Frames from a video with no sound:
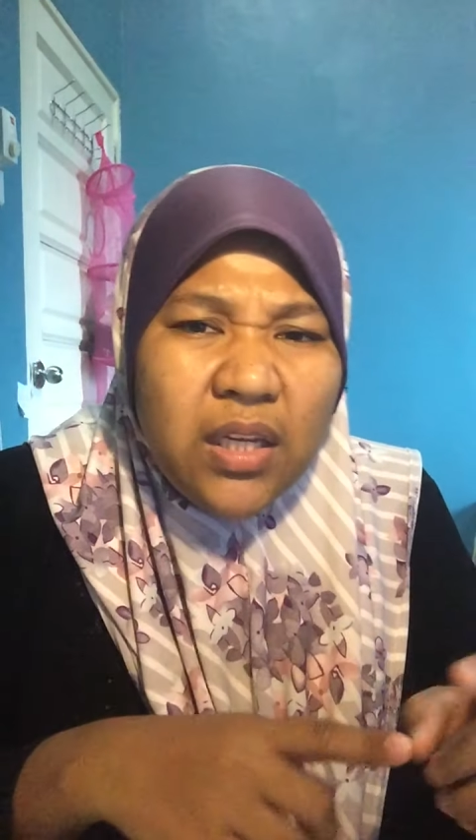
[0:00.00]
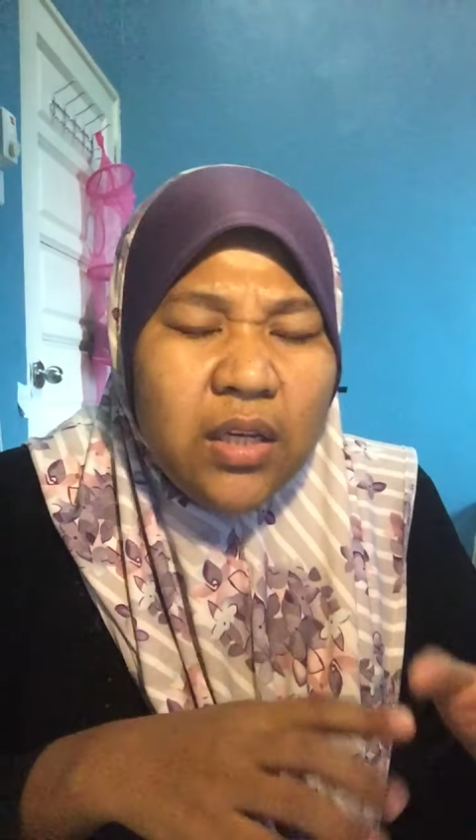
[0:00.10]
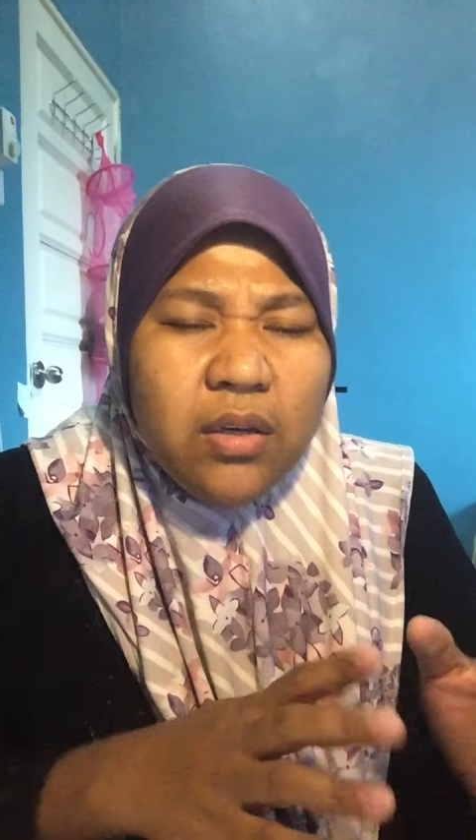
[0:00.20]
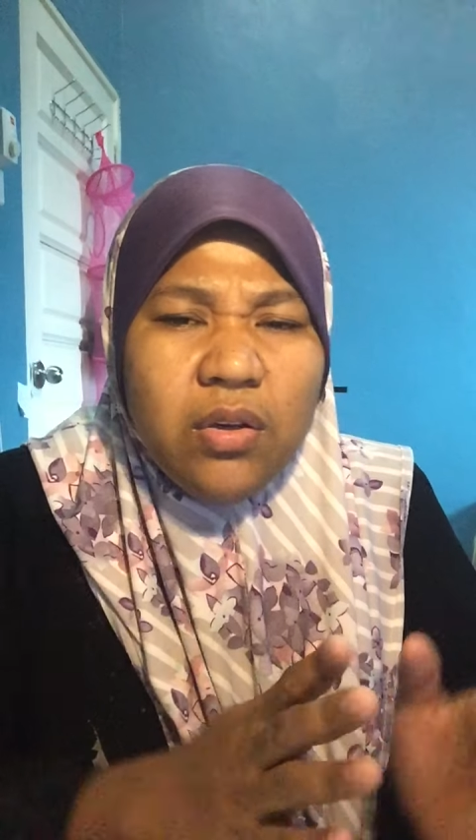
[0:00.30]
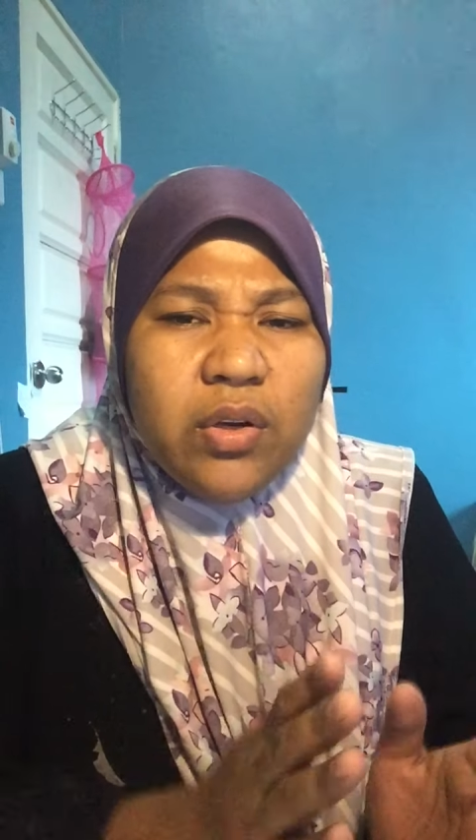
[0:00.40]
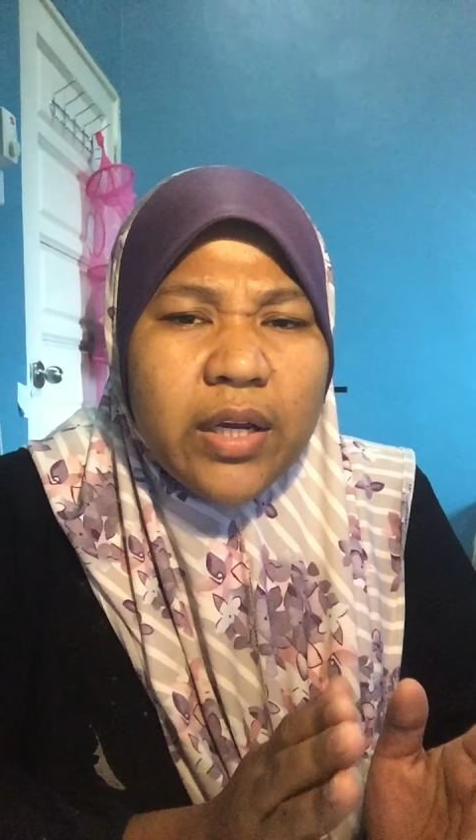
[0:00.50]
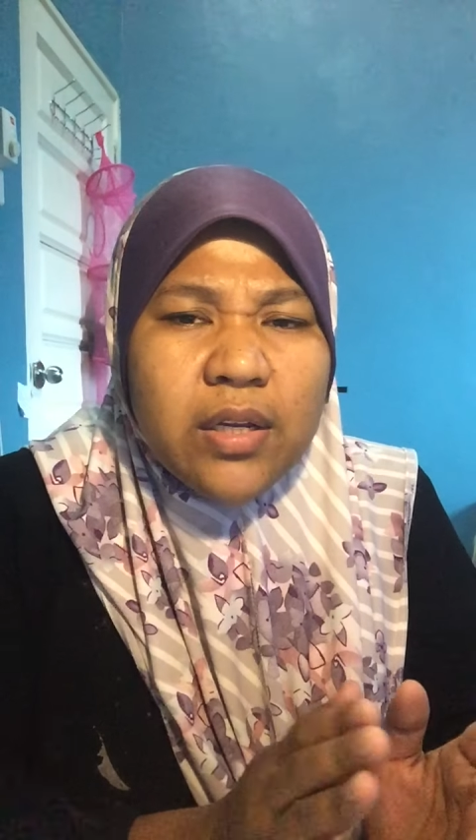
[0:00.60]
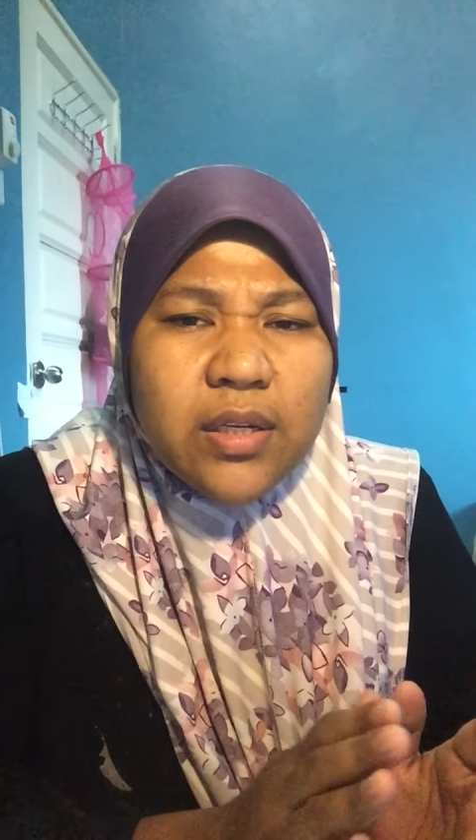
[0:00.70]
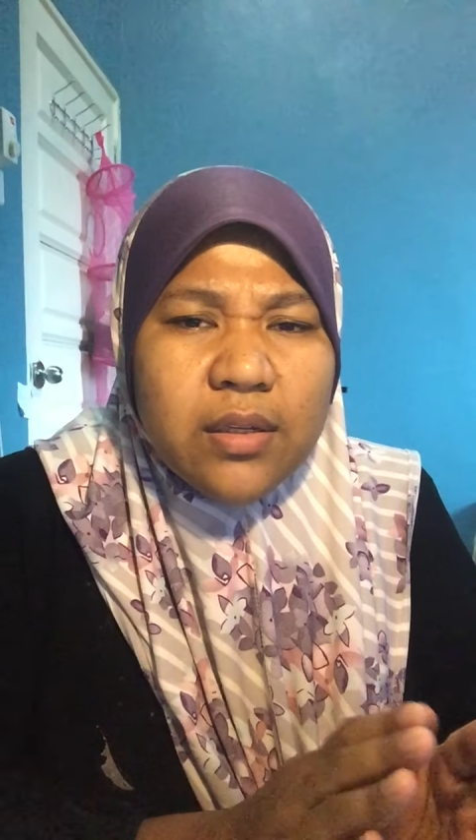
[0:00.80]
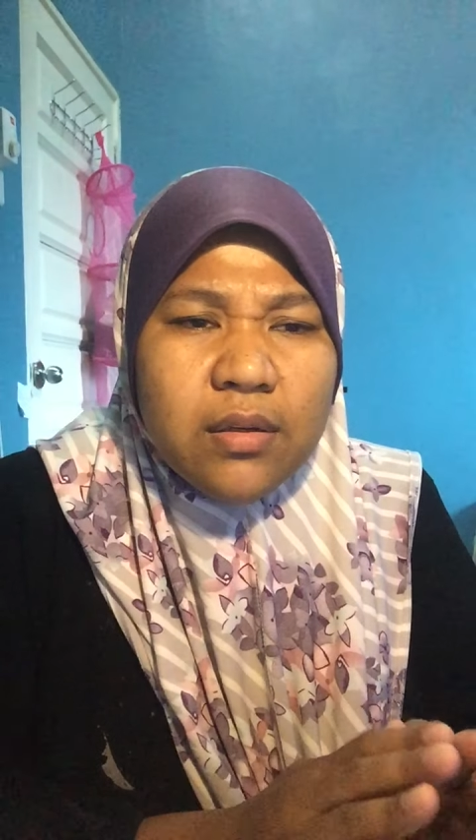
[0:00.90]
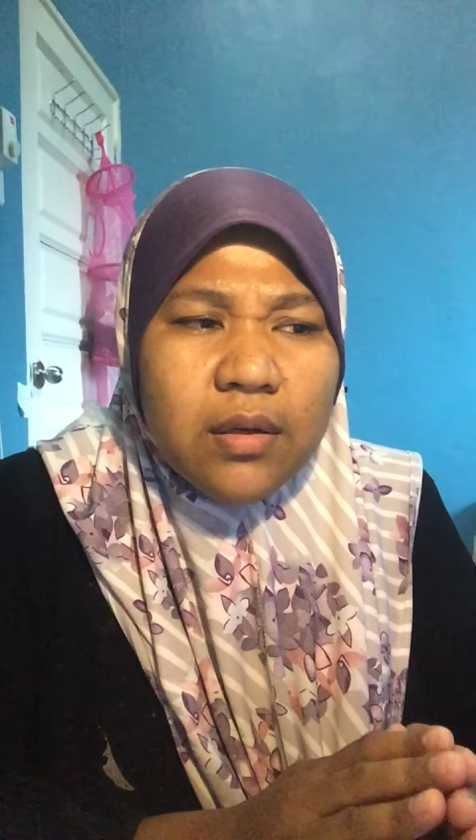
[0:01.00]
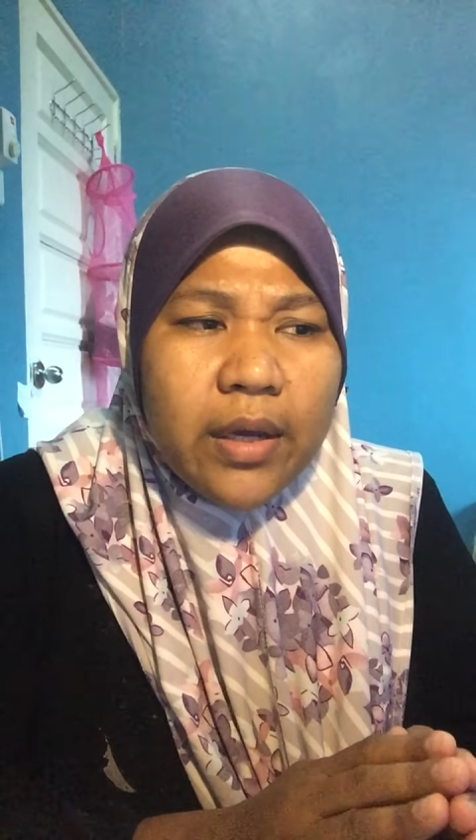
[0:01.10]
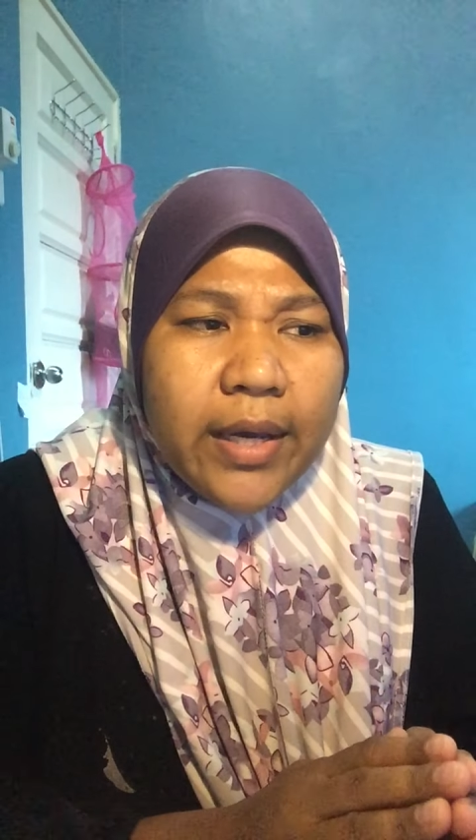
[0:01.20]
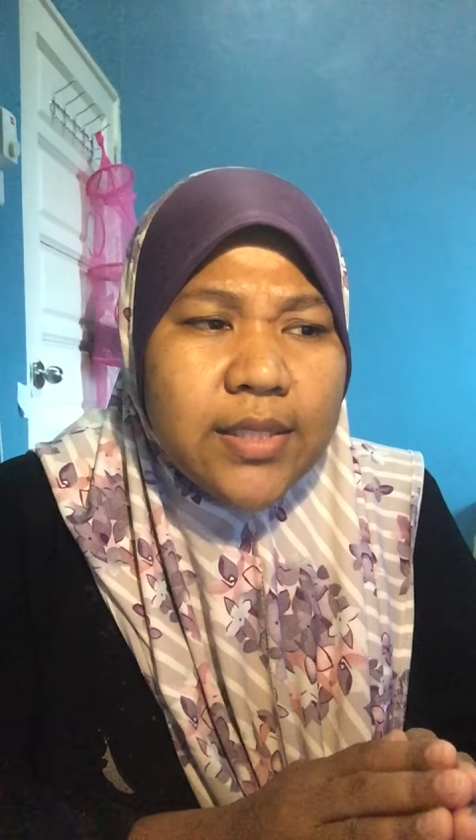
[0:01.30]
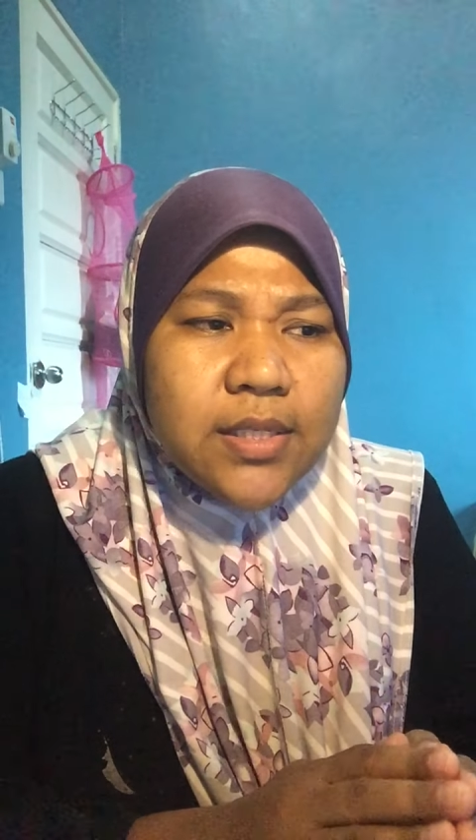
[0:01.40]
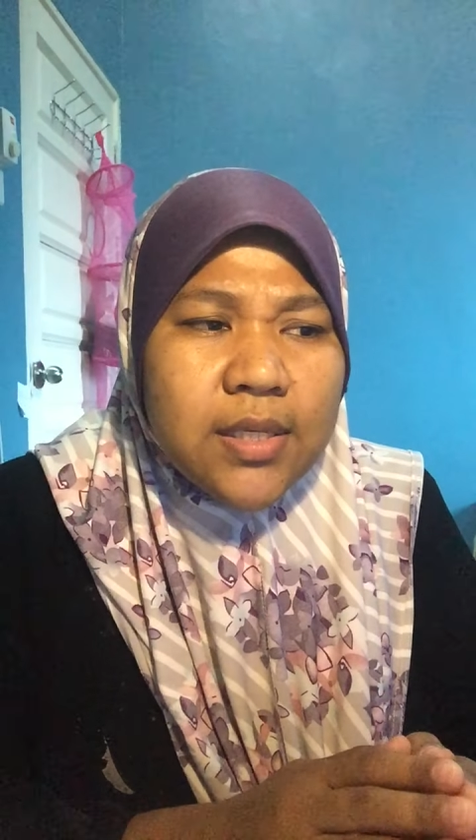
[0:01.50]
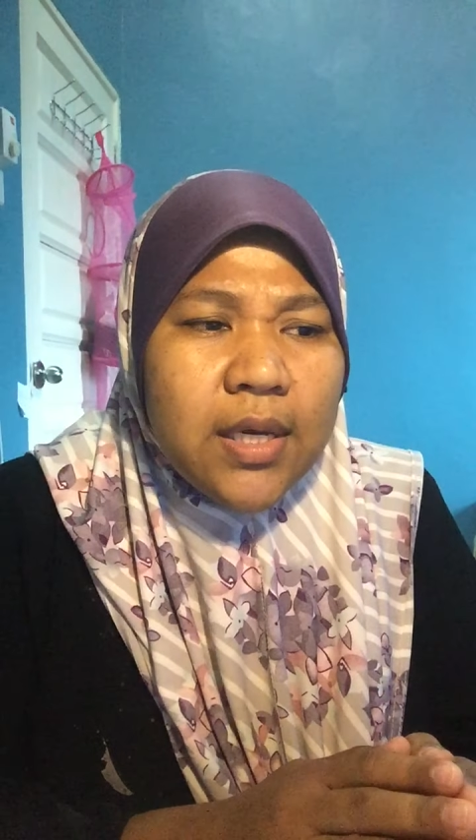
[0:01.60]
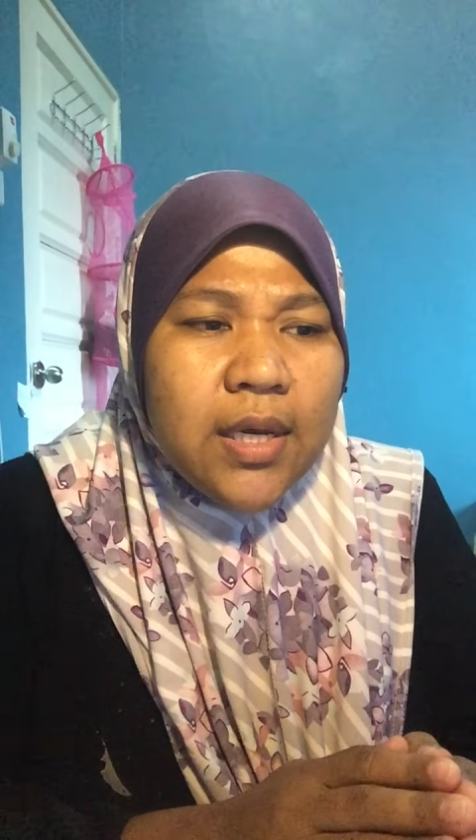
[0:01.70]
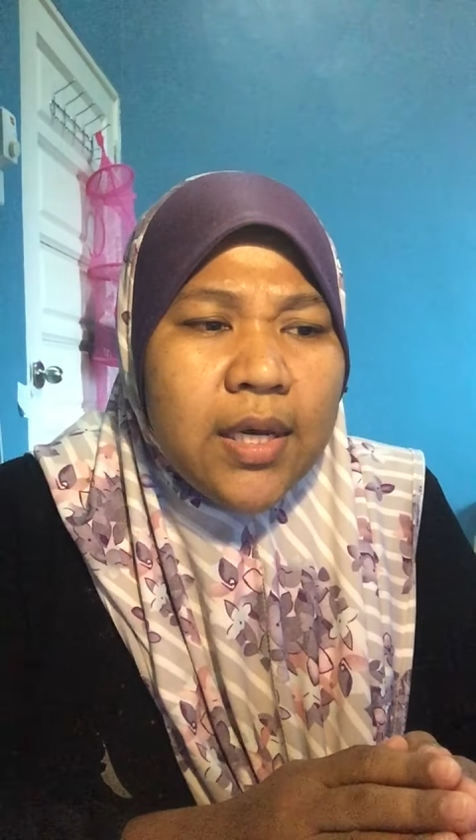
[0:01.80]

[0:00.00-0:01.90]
You cannot hence